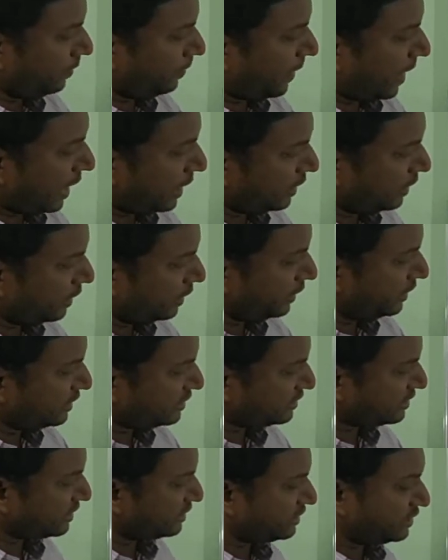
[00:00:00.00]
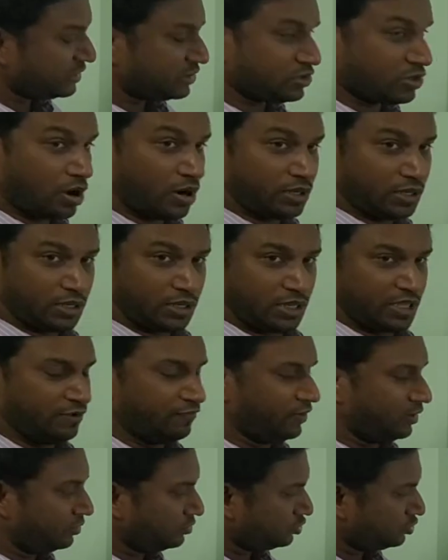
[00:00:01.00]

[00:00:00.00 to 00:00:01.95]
Parallel, distance is not given,